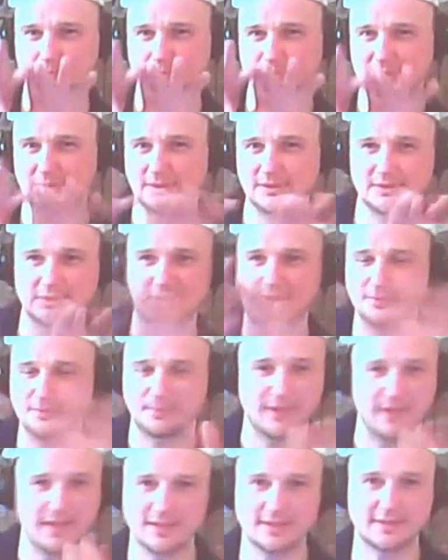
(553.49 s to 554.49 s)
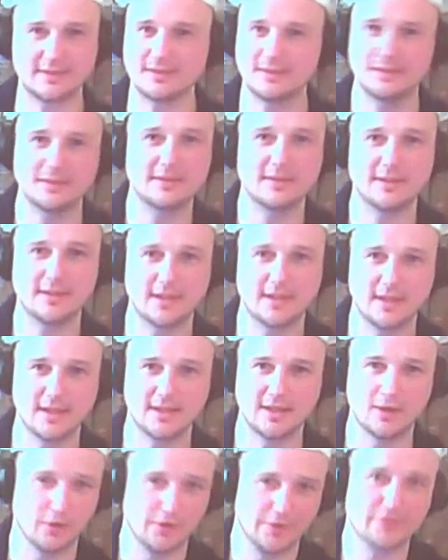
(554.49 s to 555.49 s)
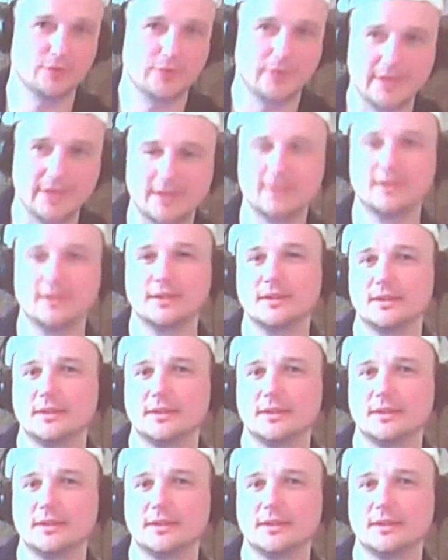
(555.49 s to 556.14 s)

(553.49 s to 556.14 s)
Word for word: be displayed on the screen.